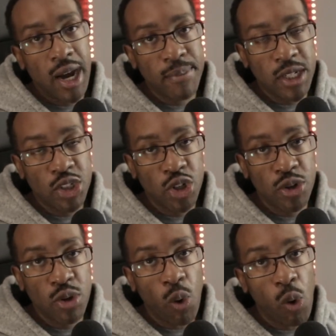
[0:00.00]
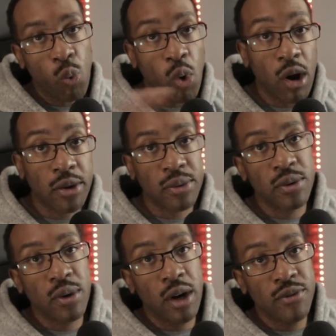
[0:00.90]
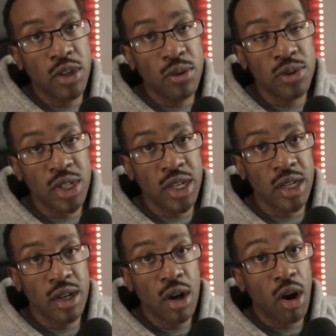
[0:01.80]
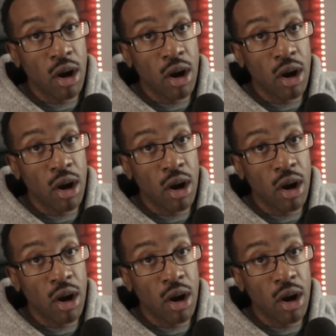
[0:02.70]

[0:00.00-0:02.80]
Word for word: I'm gonna show you a walkthrough of using